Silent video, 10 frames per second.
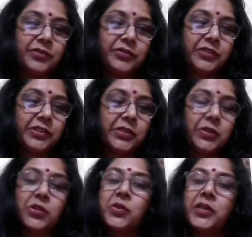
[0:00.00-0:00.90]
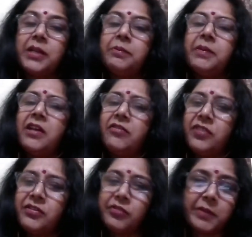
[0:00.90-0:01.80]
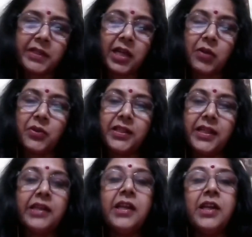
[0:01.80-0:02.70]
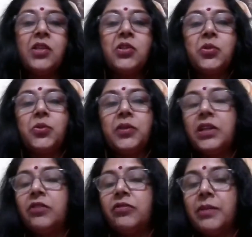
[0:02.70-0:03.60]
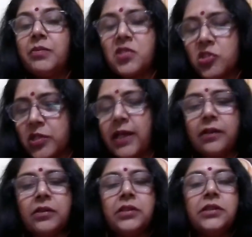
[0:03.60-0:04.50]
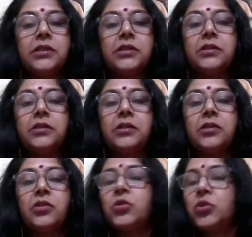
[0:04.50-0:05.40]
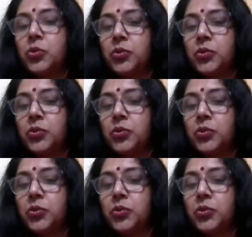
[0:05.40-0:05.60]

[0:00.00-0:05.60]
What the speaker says: for, to help every woman out there, to give them strength to do